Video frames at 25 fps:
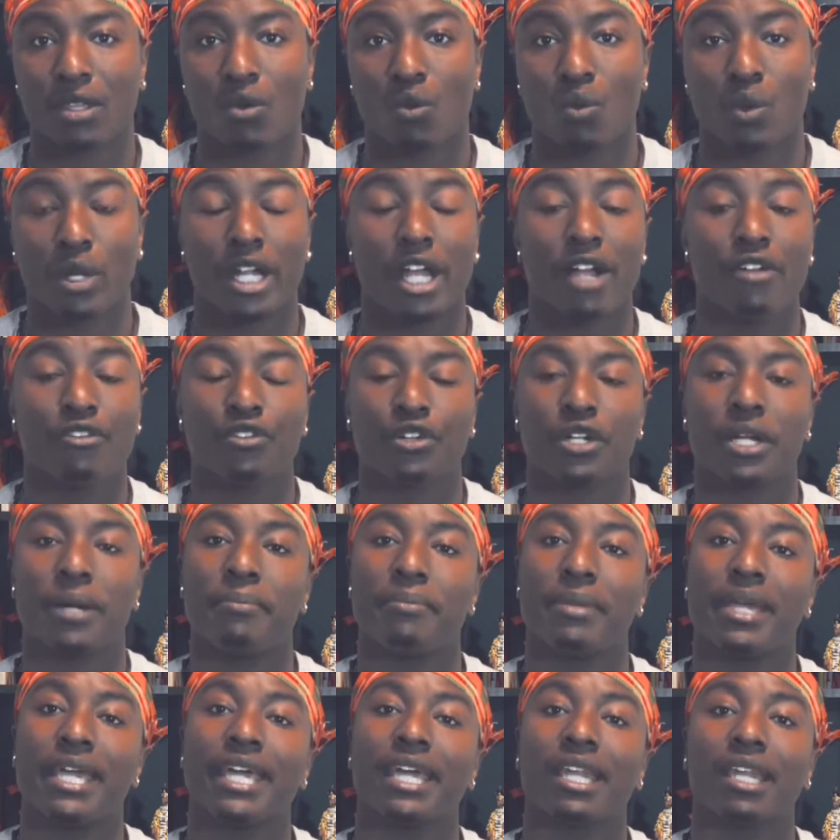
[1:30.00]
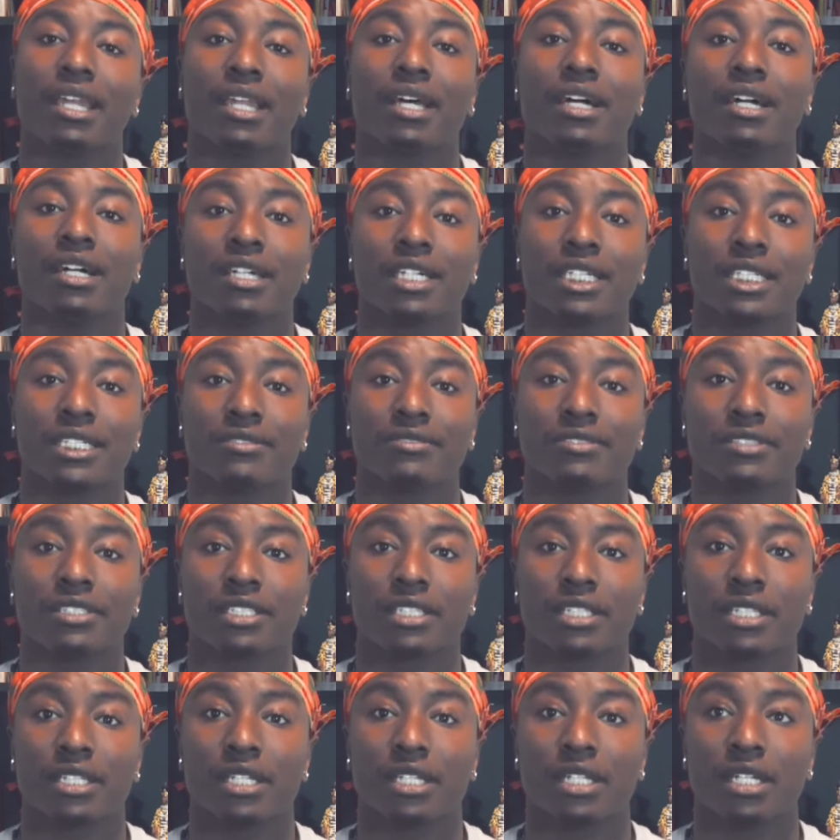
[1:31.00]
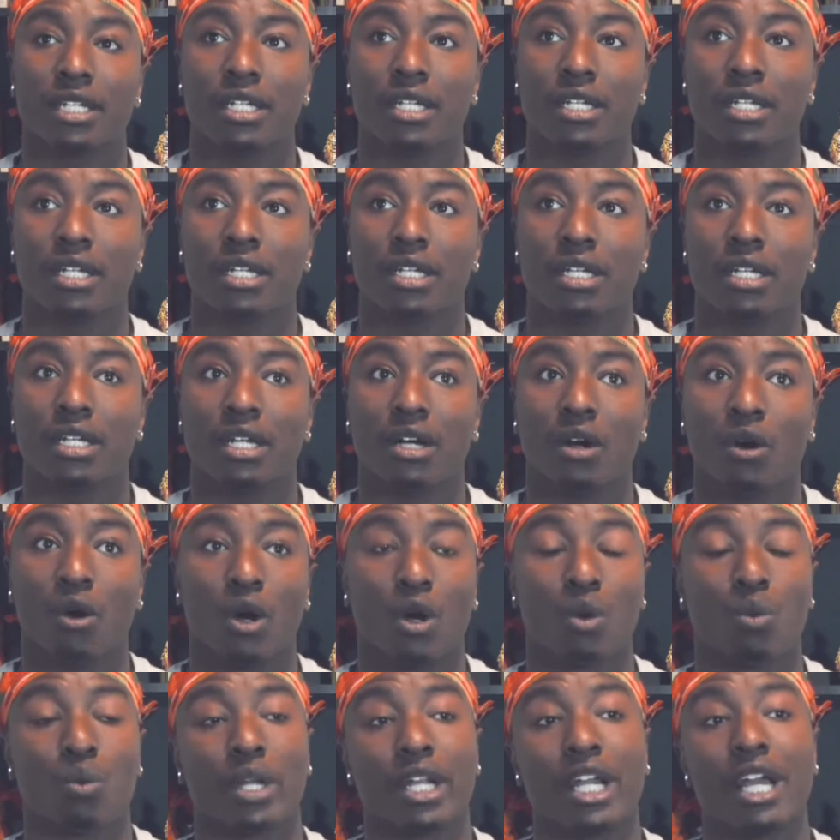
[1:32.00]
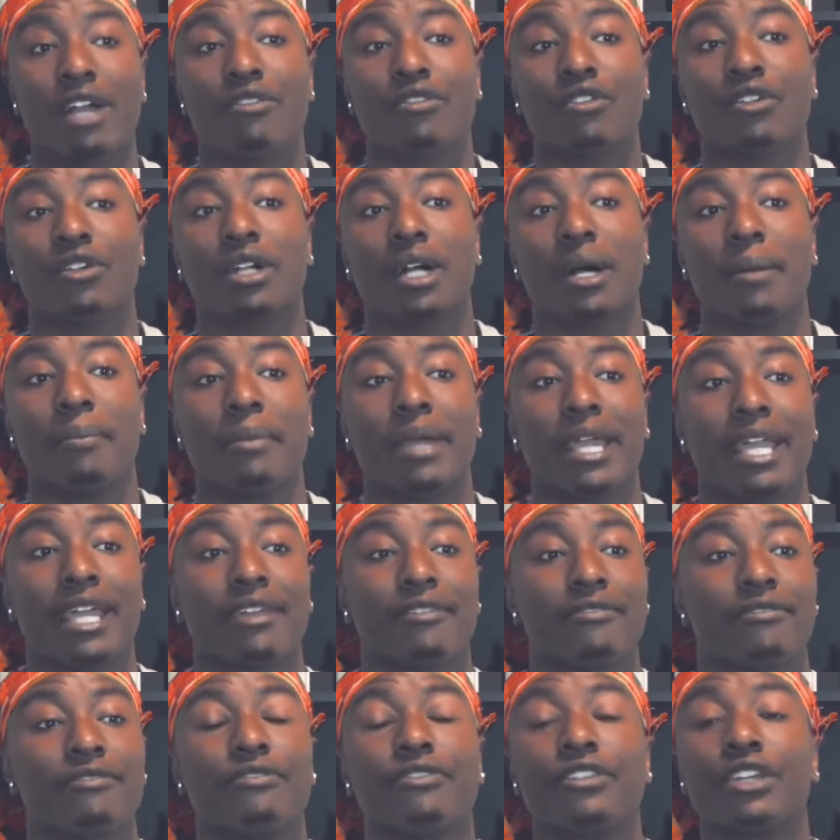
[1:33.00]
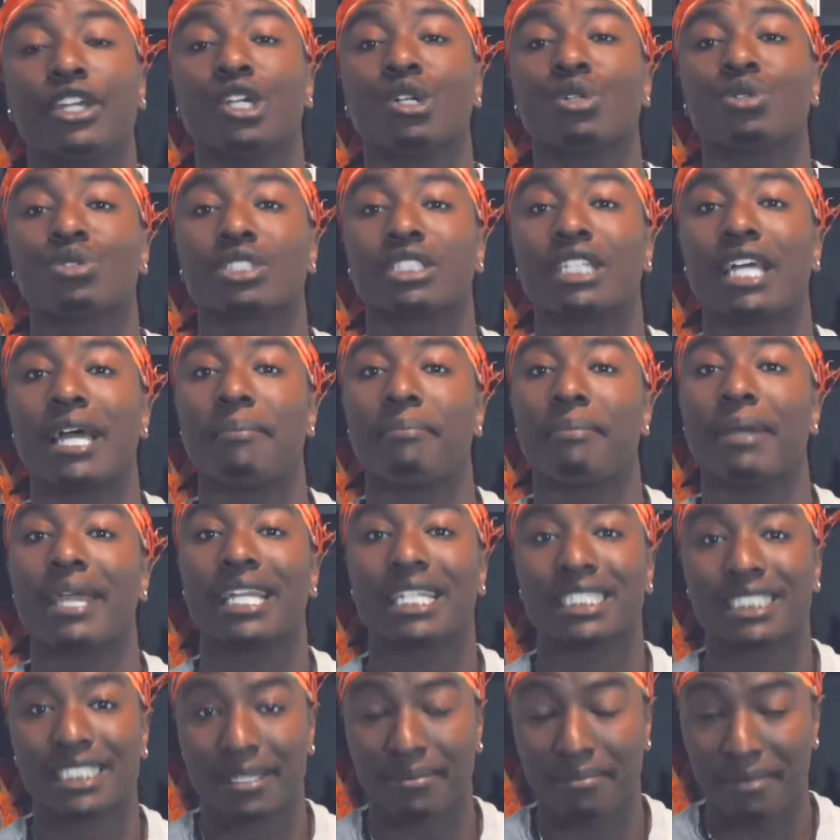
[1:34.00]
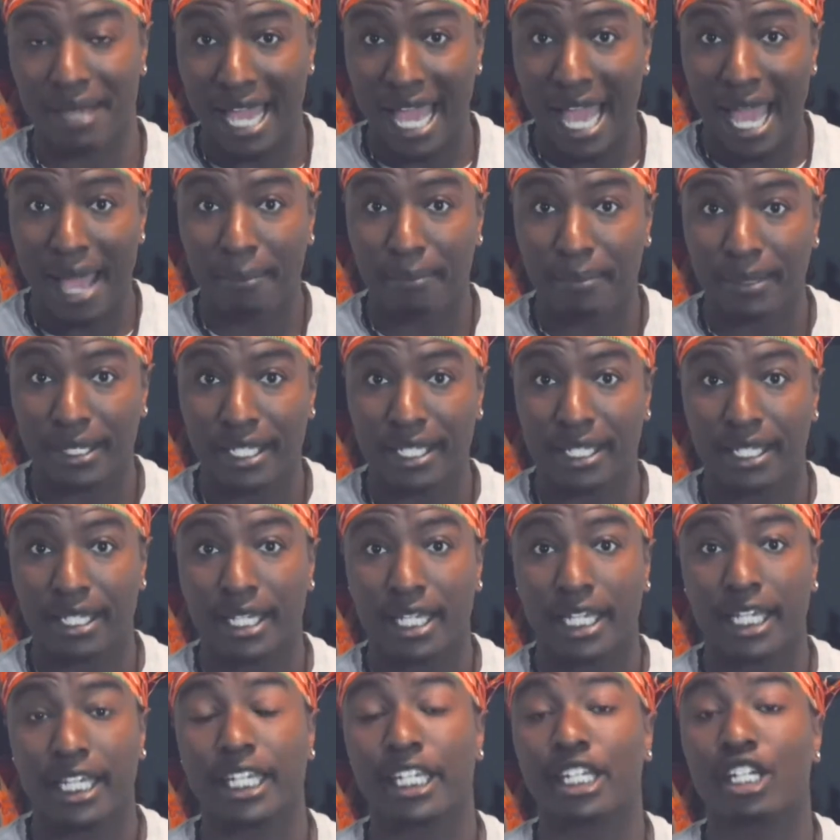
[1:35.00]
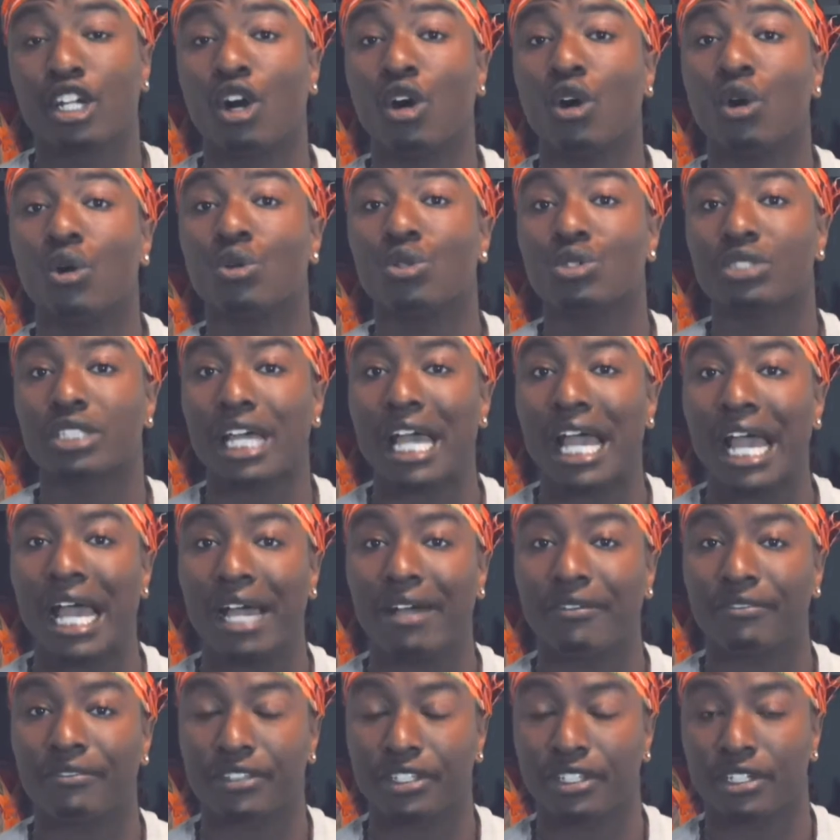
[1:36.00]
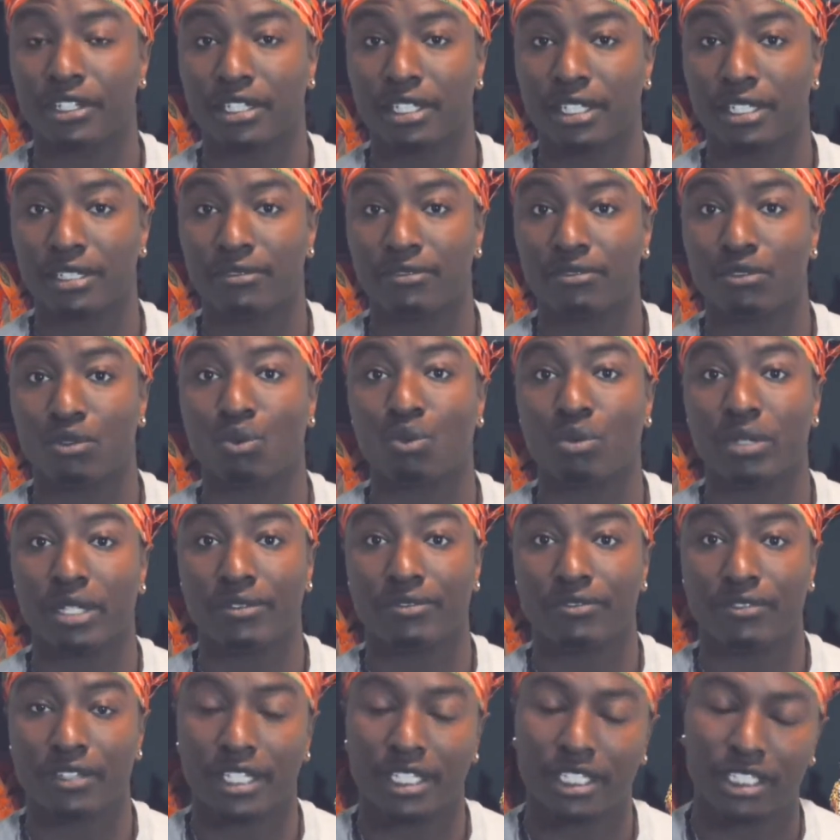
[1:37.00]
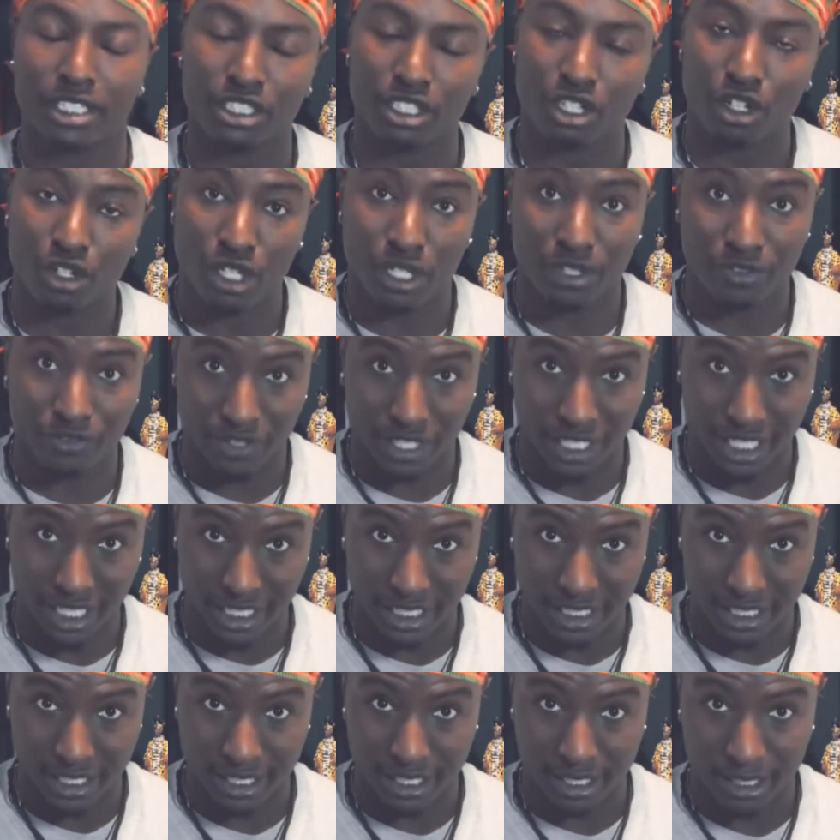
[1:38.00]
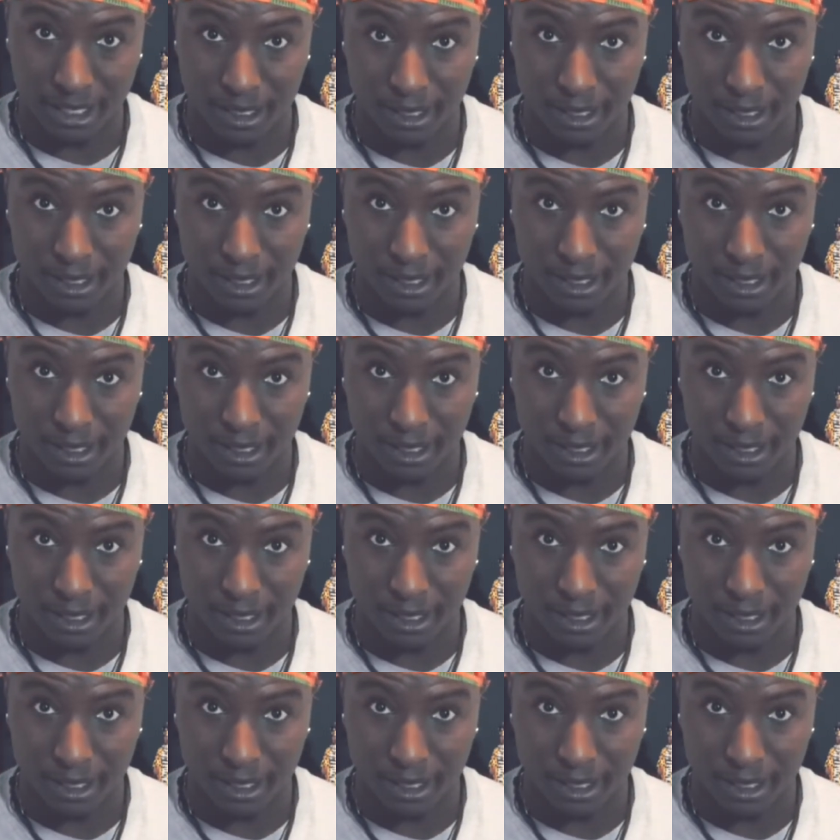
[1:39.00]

Whatever a man loves or whatever a man feels that makes him happy, he goes after with assertiveness.